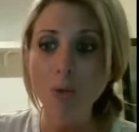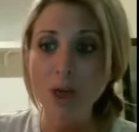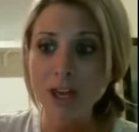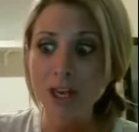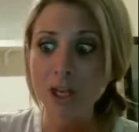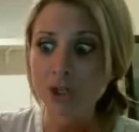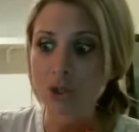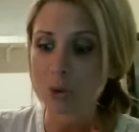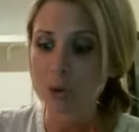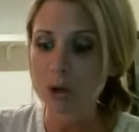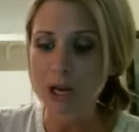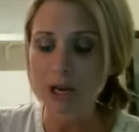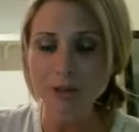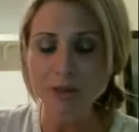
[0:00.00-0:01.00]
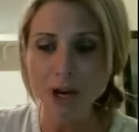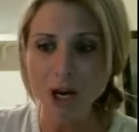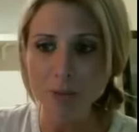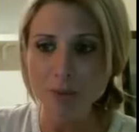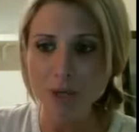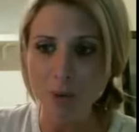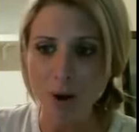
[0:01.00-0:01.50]
They can do a lot of
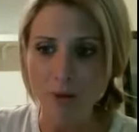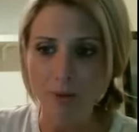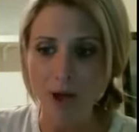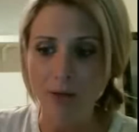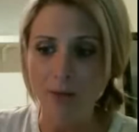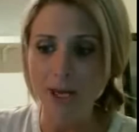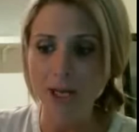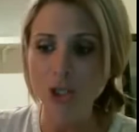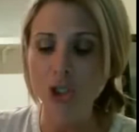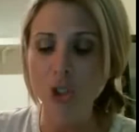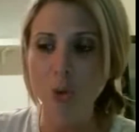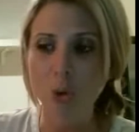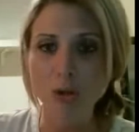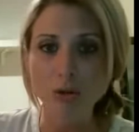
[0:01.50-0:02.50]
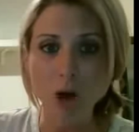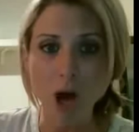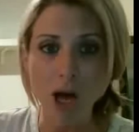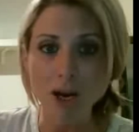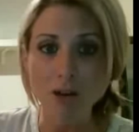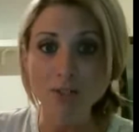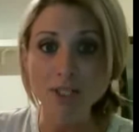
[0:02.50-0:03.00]
therapy around that. They can do a
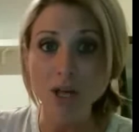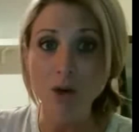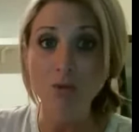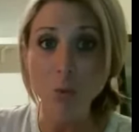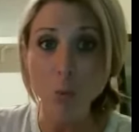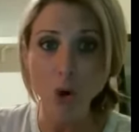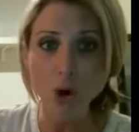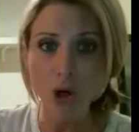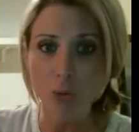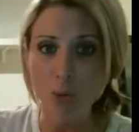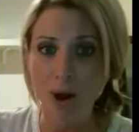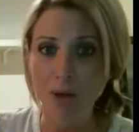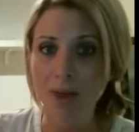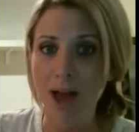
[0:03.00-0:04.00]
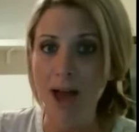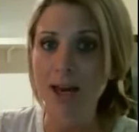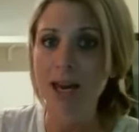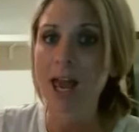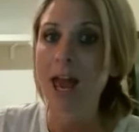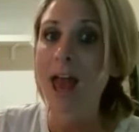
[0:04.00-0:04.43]
lot of self-work around that.